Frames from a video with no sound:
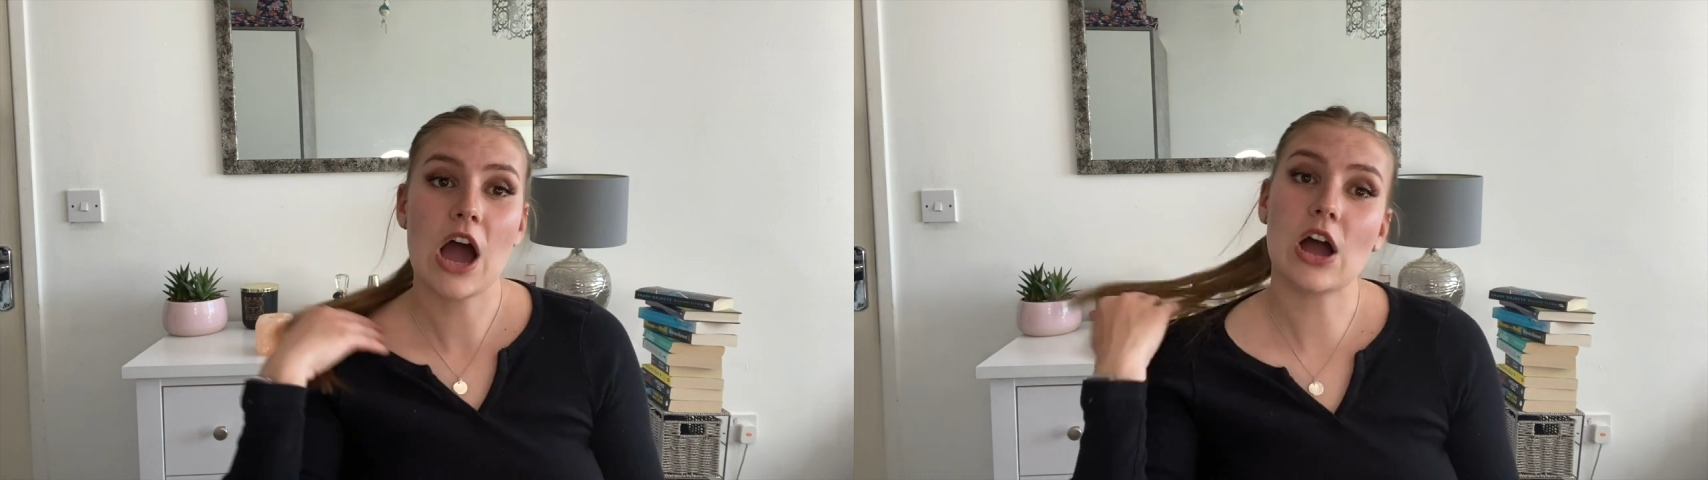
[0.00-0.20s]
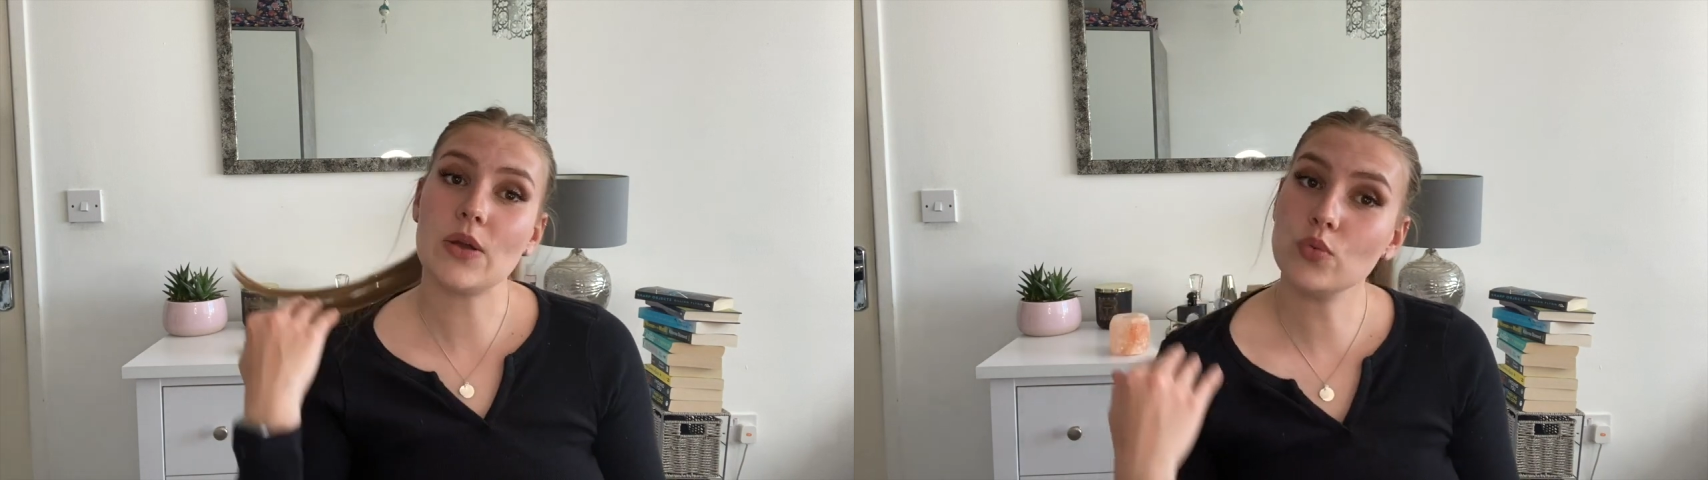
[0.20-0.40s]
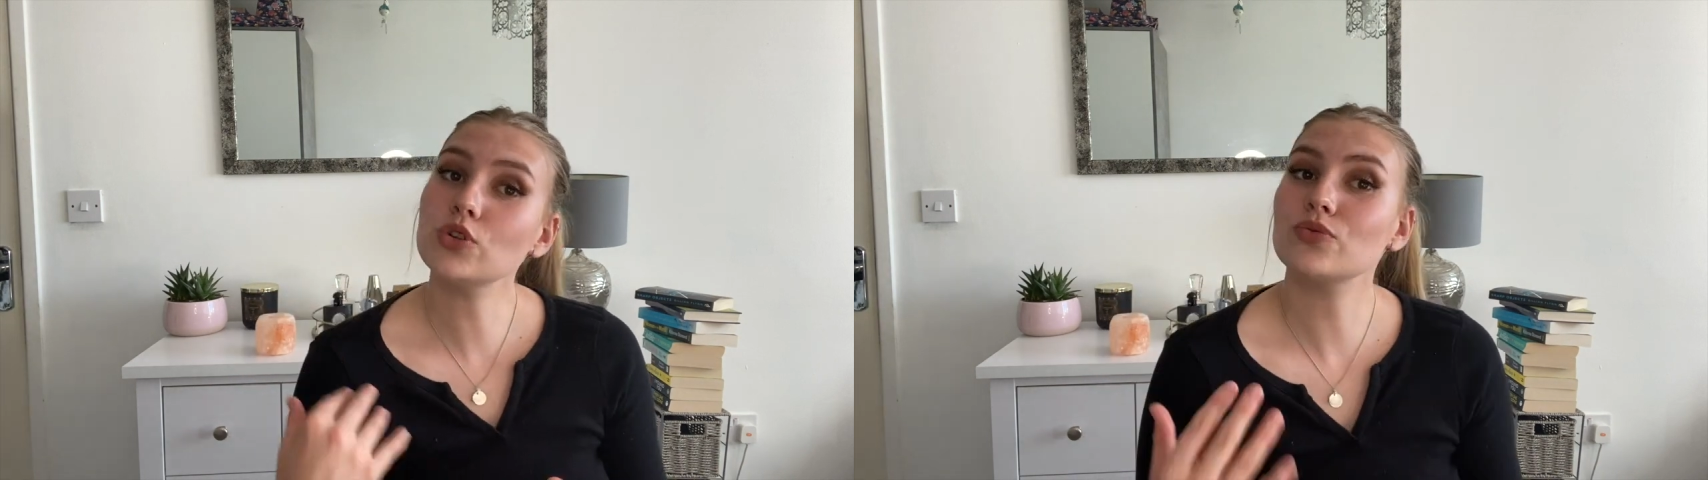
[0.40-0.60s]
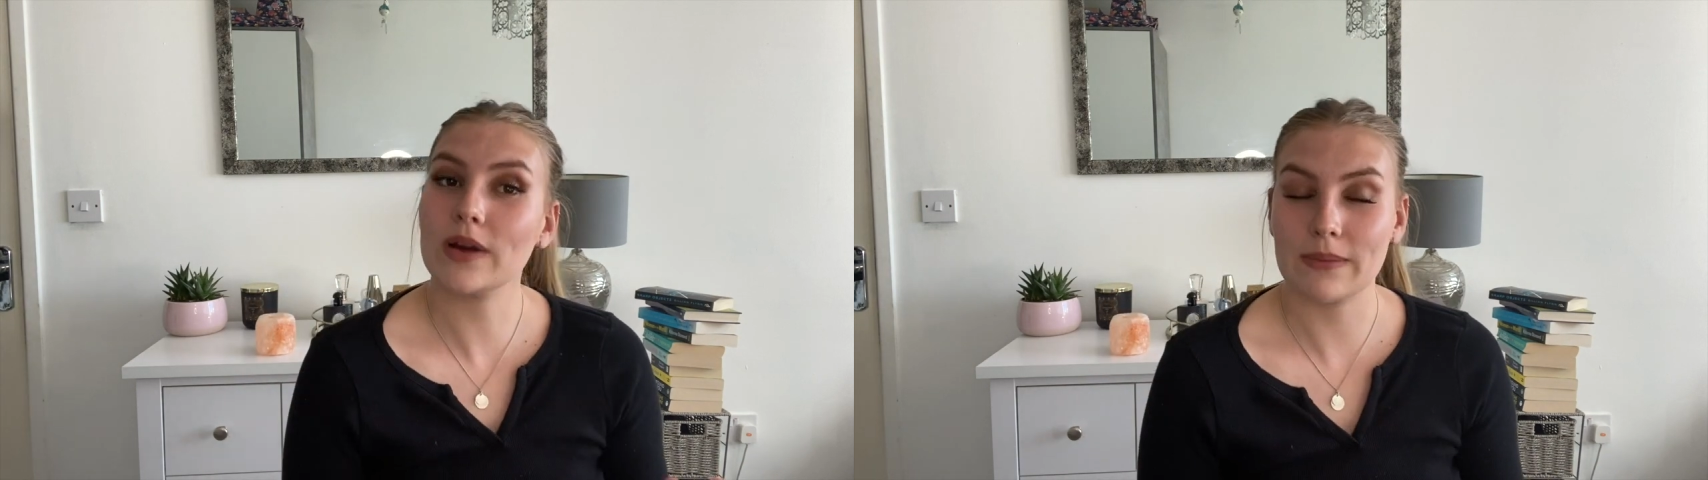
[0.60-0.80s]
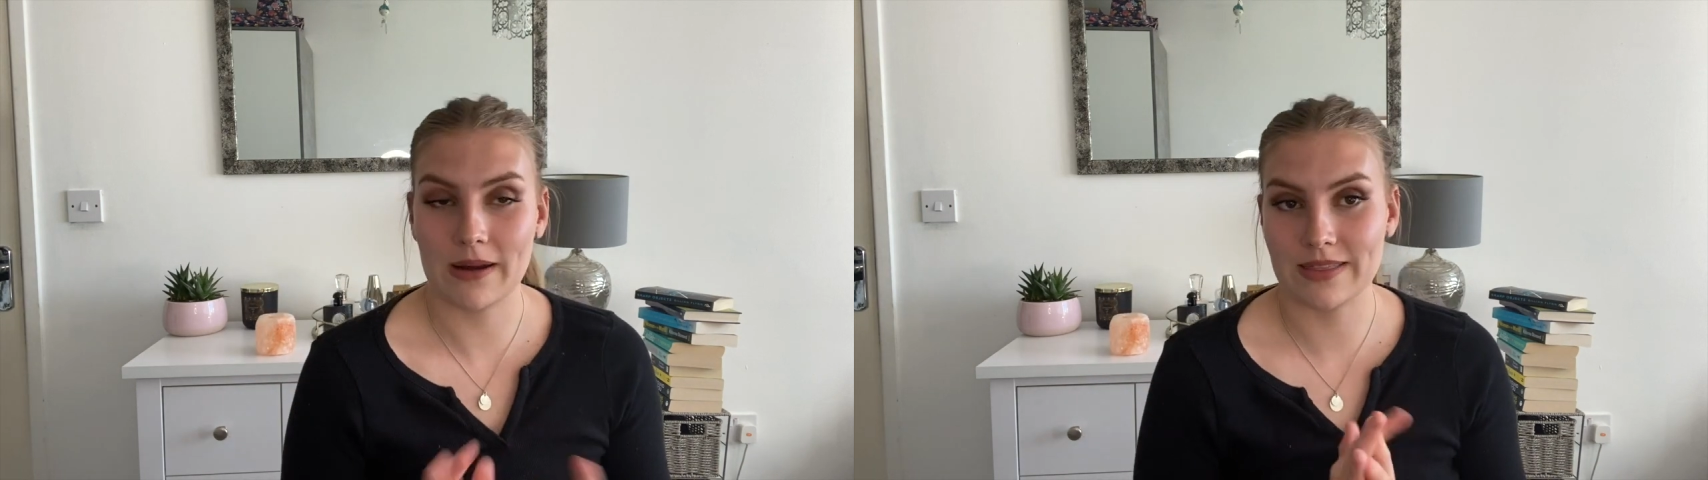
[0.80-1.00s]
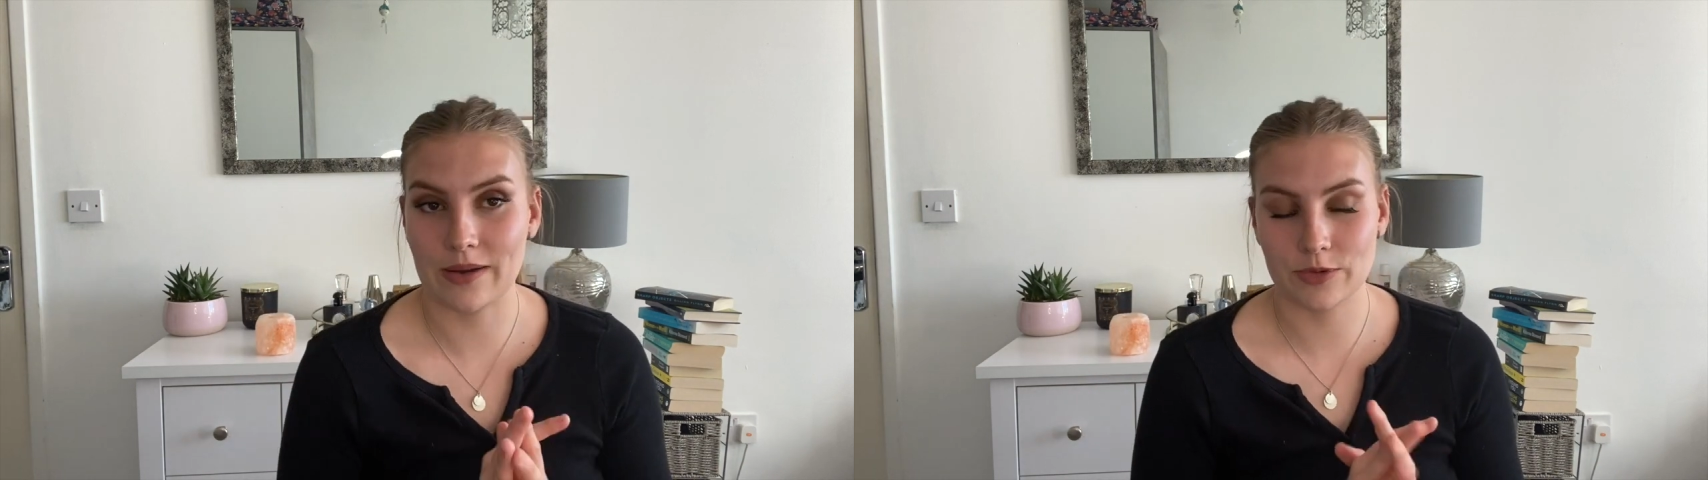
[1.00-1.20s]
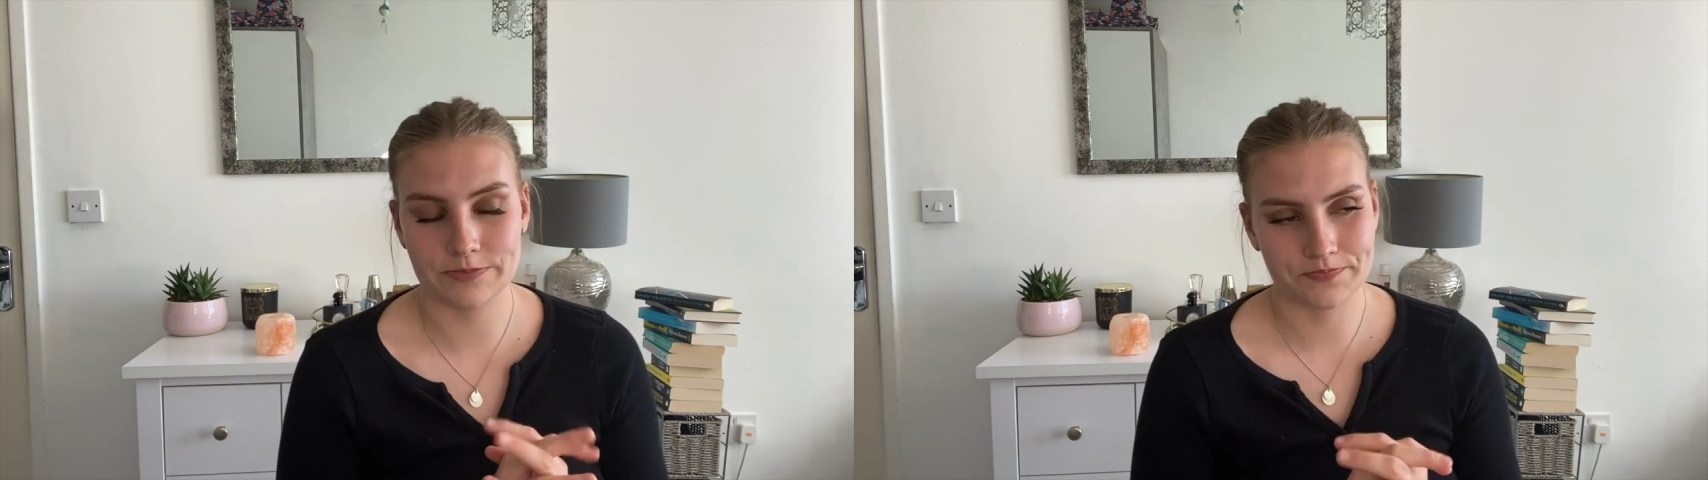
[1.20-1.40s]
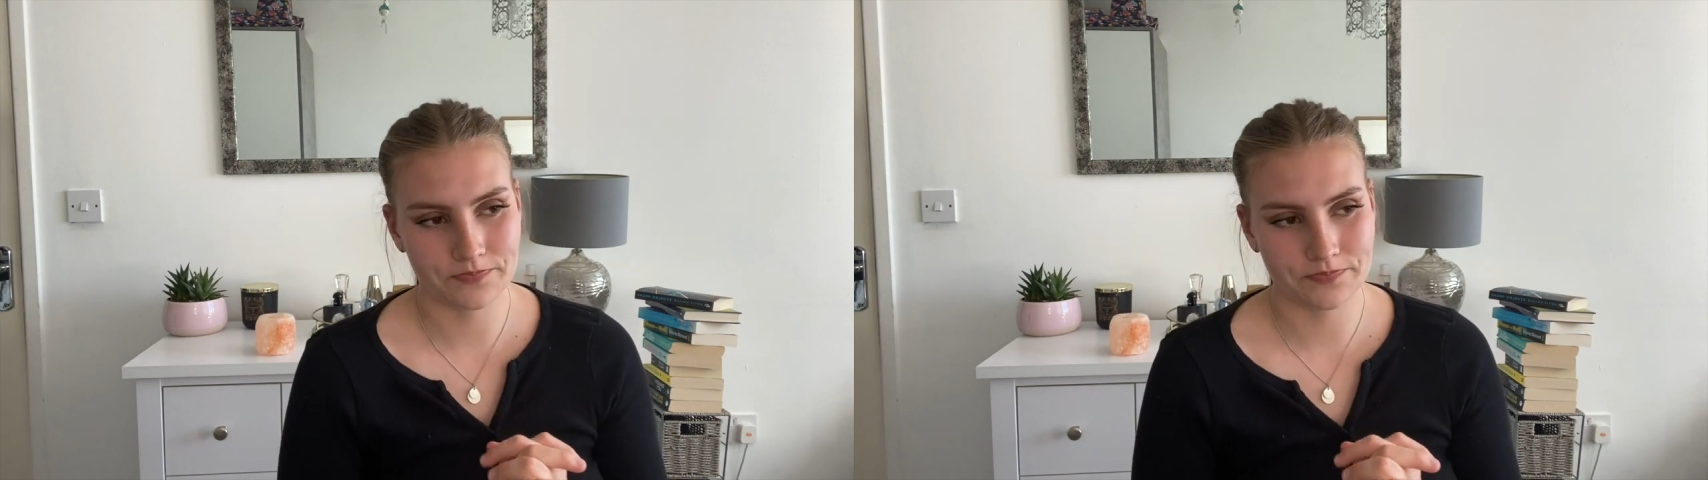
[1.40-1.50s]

I would recommend that one.